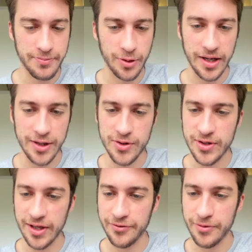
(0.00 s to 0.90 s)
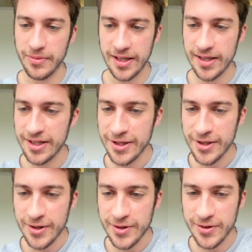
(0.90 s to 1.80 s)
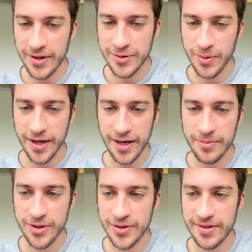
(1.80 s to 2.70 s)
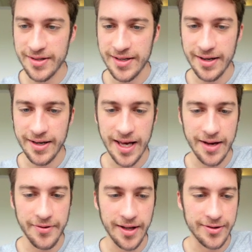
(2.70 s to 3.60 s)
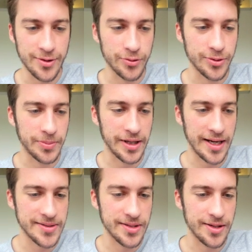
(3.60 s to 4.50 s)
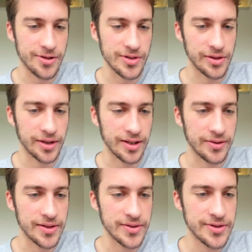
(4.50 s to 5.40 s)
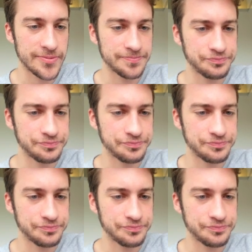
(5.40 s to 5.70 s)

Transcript: quite interesting for me. So that's why I'm just having a total blast here just looking at this.